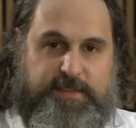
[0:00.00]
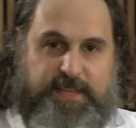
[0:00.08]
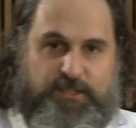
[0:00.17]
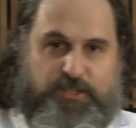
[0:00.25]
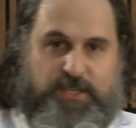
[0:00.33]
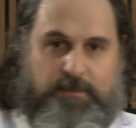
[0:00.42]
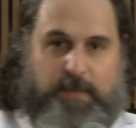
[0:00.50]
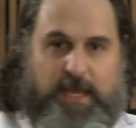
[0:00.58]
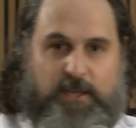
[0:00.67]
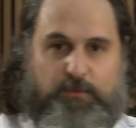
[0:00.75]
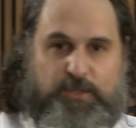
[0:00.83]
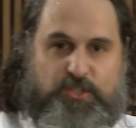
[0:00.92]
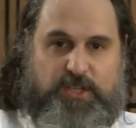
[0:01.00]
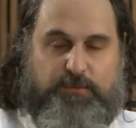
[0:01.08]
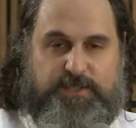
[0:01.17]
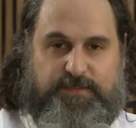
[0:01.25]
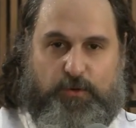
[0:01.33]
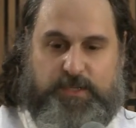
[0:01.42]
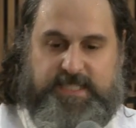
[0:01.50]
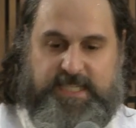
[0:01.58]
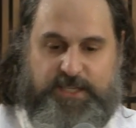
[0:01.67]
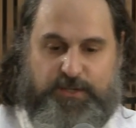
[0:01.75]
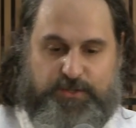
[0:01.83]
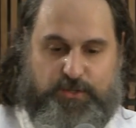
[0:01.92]
that she made when she was
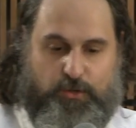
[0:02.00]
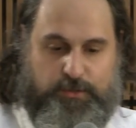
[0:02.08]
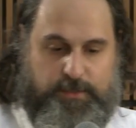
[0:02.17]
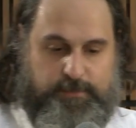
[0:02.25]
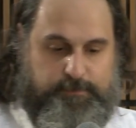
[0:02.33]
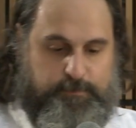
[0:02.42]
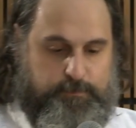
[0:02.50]
14 years old.